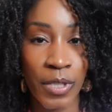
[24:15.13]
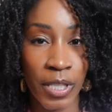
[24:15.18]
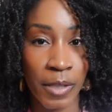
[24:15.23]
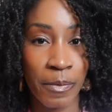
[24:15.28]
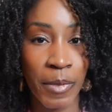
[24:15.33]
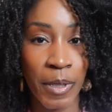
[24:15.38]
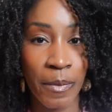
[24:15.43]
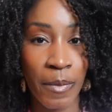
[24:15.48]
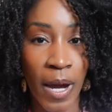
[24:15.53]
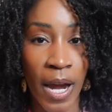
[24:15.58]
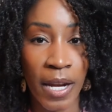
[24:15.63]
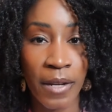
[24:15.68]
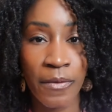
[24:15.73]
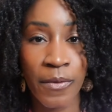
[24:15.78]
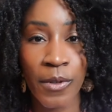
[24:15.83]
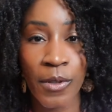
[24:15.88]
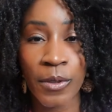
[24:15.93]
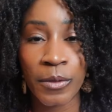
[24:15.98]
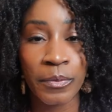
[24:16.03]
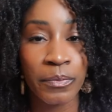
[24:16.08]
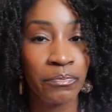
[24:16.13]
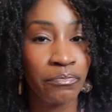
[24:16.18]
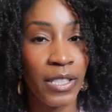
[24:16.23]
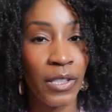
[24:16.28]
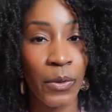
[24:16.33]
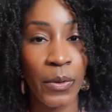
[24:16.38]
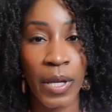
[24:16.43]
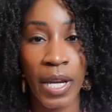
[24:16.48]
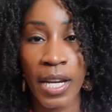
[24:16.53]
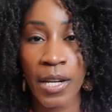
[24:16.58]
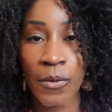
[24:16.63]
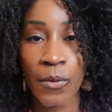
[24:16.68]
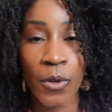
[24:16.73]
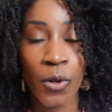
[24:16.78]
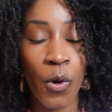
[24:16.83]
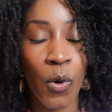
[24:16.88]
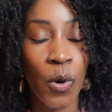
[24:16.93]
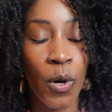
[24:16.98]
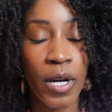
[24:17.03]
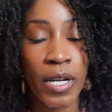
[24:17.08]
Just be mindful. It's okay to
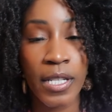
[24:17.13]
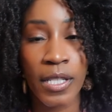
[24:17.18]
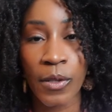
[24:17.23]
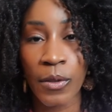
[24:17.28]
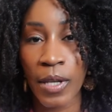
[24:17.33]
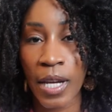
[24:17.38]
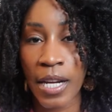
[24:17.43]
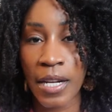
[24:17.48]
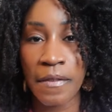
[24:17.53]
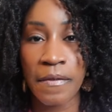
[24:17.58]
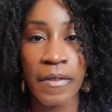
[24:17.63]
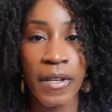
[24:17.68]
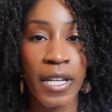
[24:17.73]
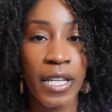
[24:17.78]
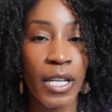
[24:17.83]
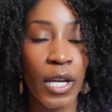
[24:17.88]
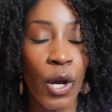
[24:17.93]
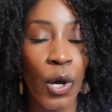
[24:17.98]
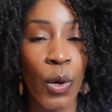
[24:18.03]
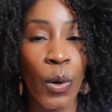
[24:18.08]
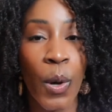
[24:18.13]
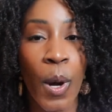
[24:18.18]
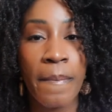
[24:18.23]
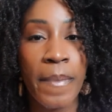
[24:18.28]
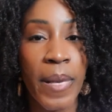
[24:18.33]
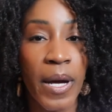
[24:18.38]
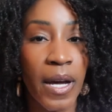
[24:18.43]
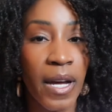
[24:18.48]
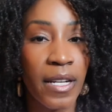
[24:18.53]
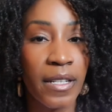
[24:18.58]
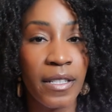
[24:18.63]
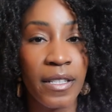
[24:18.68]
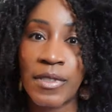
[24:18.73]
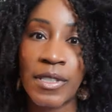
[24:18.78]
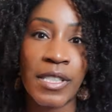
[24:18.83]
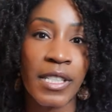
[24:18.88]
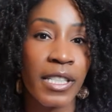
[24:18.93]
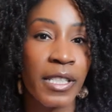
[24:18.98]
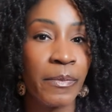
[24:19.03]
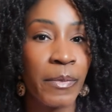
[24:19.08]
record. It's okay to video, but
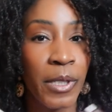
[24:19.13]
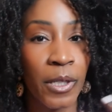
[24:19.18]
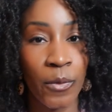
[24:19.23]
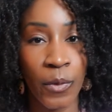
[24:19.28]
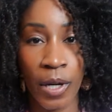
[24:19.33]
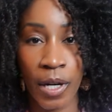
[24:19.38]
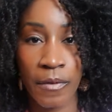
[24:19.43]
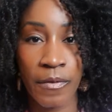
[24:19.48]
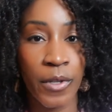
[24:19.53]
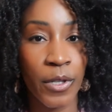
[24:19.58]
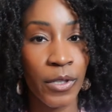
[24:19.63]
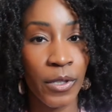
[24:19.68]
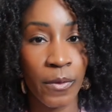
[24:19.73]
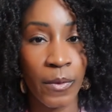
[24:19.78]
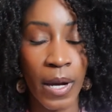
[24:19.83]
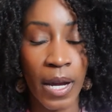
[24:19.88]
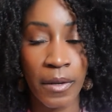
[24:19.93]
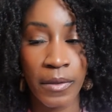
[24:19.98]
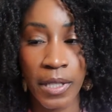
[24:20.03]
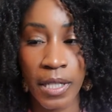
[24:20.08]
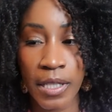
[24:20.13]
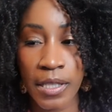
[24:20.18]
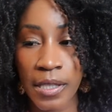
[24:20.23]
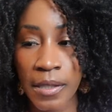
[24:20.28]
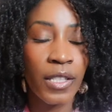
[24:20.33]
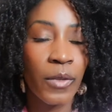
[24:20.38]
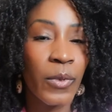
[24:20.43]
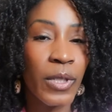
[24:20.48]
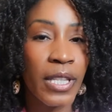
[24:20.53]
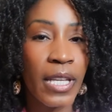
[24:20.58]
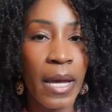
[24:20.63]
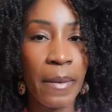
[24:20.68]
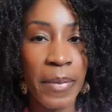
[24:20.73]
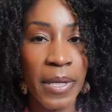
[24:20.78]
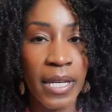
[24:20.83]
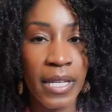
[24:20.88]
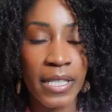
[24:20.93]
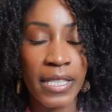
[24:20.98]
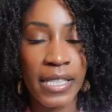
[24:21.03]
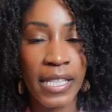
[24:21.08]
just be aware of your surroundings. So with that
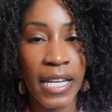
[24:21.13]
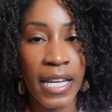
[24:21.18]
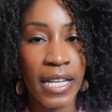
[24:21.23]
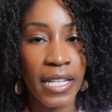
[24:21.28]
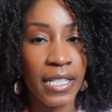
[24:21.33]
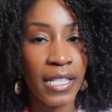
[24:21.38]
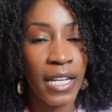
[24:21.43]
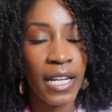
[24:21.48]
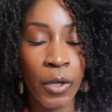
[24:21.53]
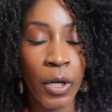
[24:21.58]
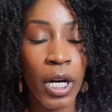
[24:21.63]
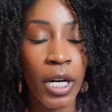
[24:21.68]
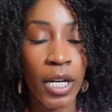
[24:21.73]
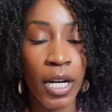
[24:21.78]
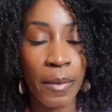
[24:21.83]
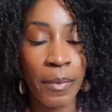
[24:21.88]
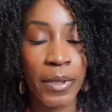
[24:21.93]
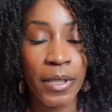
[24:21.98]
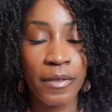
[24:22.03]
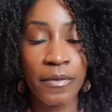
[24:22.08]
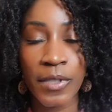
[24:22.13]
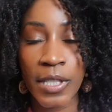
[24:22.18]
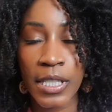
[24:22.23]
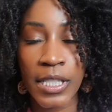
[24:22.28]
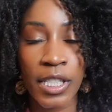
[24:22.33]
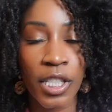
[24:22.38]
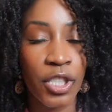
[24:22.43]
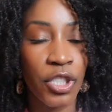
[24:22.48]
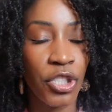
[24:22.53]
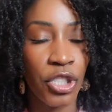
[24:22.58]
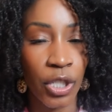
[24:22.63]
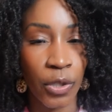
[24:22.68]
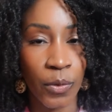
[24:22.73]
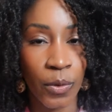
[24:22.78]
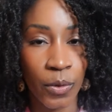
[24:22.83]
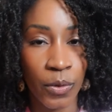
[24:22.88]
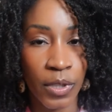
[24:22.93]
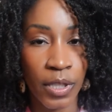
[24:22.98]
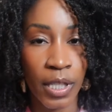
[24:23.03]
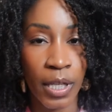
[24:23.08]
being said, here are a couple of just
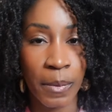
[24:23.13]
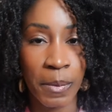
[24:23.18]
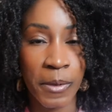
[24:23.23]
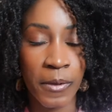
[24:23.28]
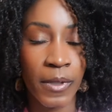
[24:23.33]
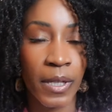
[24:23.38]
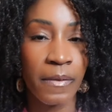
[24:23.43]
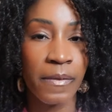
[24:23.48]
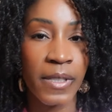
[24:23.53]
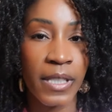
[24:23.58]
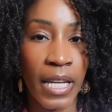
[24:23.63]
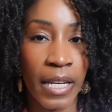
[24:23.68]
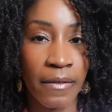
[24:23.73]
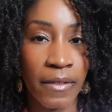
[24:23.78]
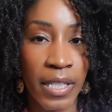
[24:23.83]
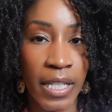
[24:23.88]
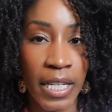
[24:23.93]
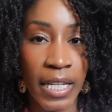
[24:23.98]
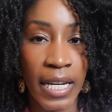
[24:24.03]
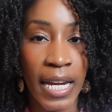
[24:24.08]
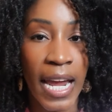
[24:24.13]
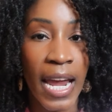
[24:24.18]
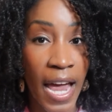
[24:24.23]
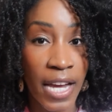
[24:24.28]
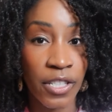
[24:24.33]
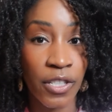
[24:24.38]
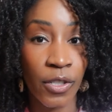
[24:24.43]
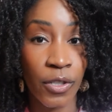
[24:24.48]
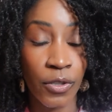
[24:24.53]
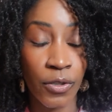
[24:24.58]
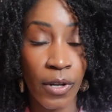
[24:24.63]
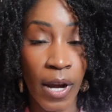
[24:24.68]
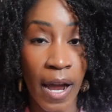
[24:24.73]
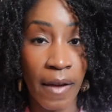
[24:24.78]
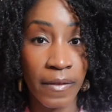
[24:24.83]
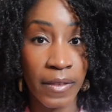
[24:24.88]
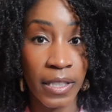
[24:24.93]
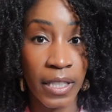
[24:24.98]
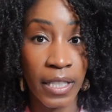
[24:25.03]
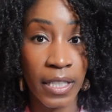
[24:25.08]
general tips of safety as you're
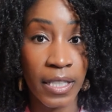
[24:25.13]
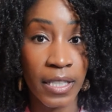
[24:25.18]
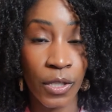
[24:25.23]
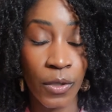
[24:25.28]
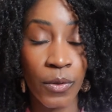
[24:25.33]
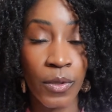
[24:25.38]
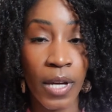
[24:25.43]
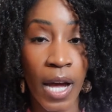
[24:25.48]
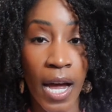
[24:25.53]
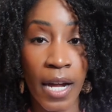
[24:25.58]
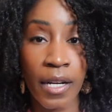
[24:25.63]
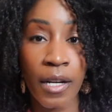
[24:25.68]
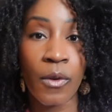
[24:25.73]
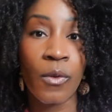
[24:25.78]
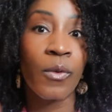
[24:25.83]
traveling to Ghana.